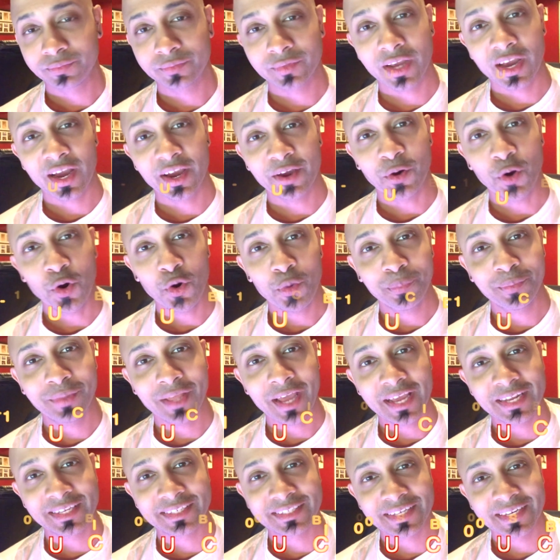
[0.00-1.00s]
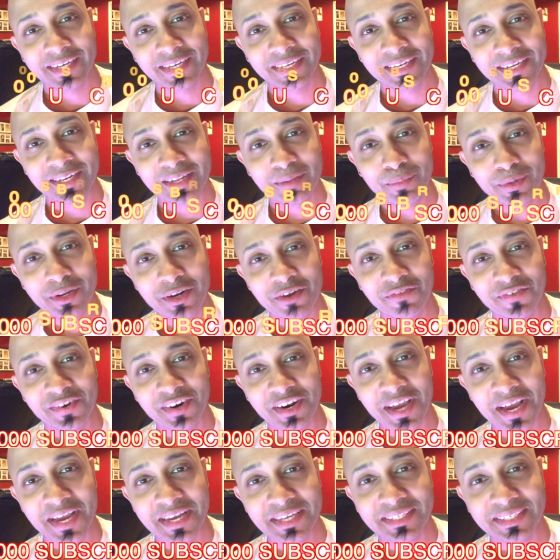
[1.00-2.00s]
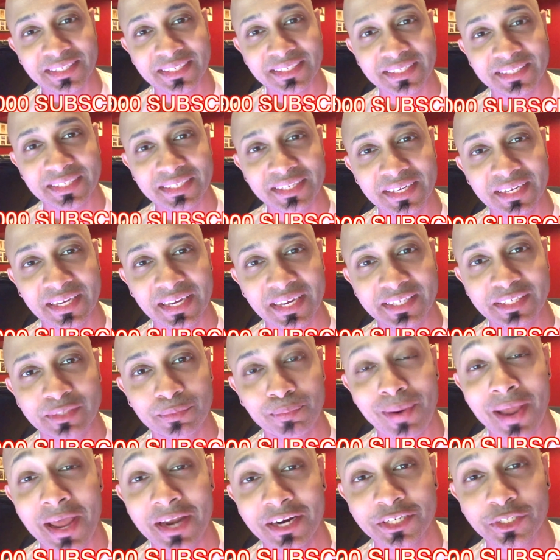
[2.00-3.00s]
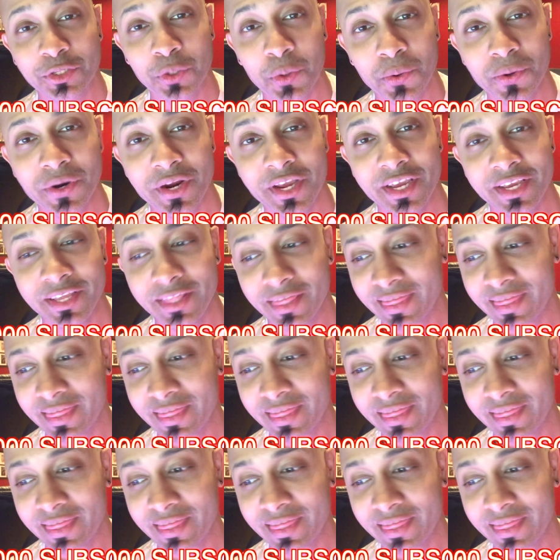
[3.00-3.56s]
I hope that's a little bit of a nice explanatory